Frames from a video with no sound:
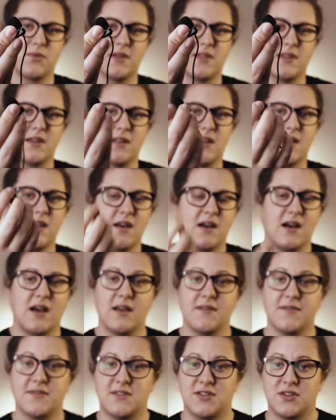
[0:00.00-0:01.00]
with it. I
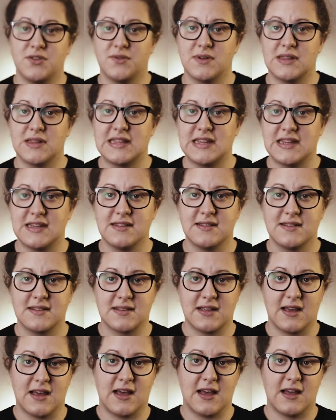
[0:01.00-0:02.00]
have 2 of these,
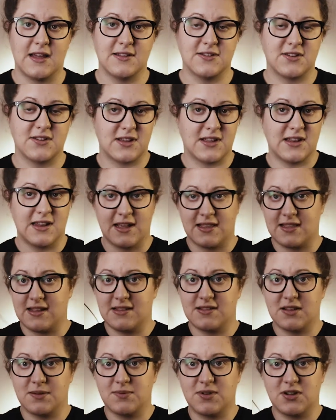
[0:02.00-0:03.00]
and connect
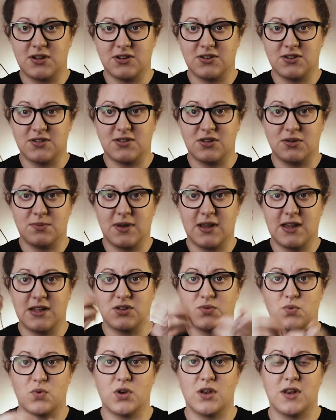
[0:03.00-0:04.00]
these up to your Zoom
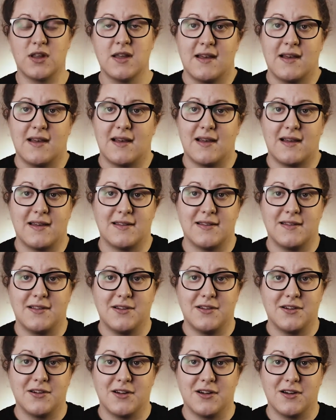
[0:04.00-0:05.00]
H1 and
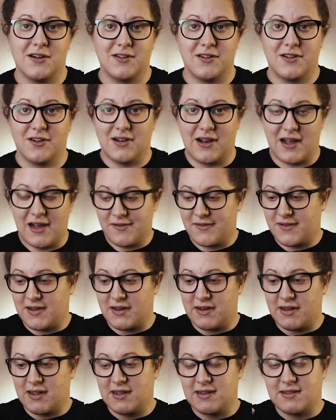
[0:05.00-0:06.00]
you're
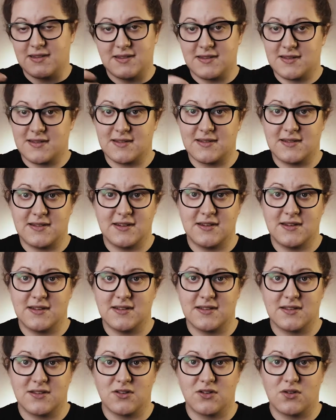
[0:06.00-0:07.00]
laughing. It's serious
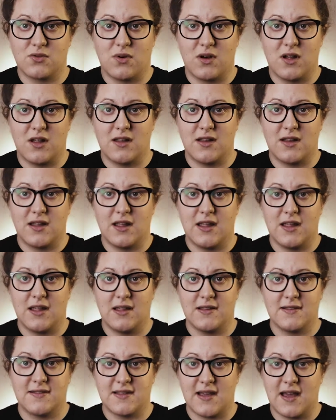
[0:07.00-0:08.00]
good
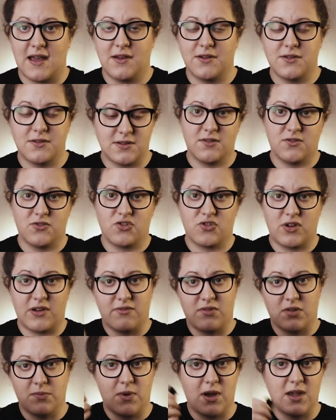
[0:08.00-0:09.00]
quality sound
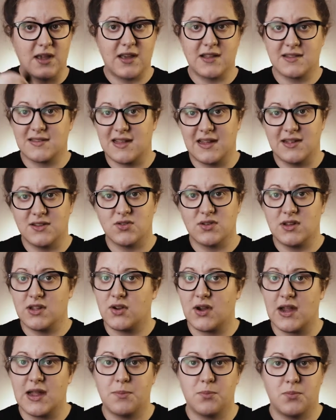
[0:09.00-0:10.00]
straight from the mic. It sounds really
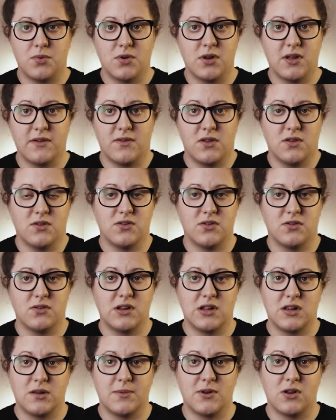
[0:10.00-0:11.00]
great, but if you do a
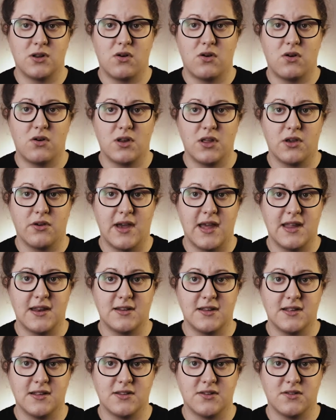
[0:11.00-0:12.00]
little bit of audio
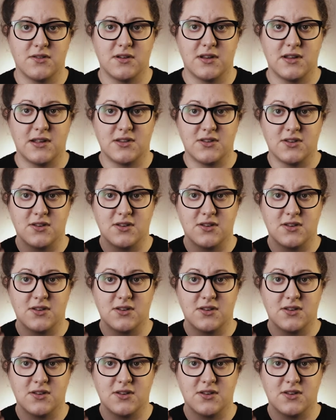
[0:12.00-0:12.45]
editing to it,